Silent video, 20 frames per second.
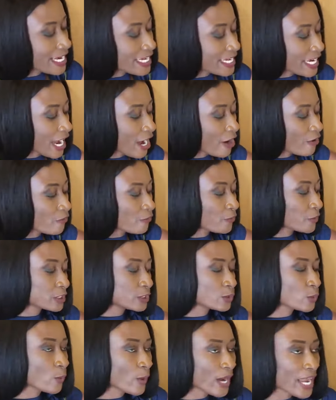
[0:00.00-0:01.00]
now for
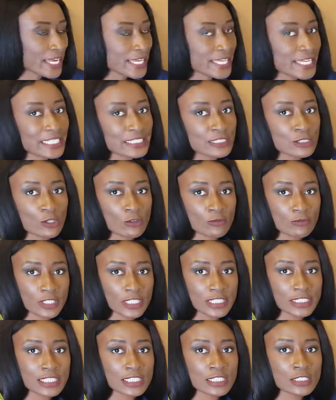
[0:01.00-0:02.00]
the wideness of
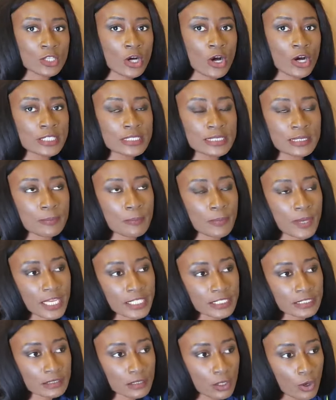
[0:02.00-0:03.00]
it it all
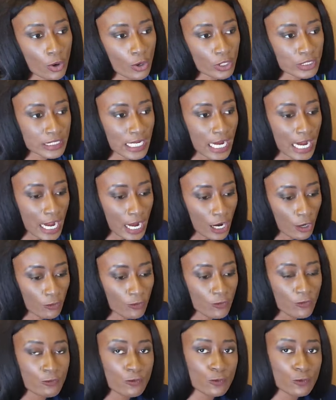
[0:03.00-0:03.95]
depends on how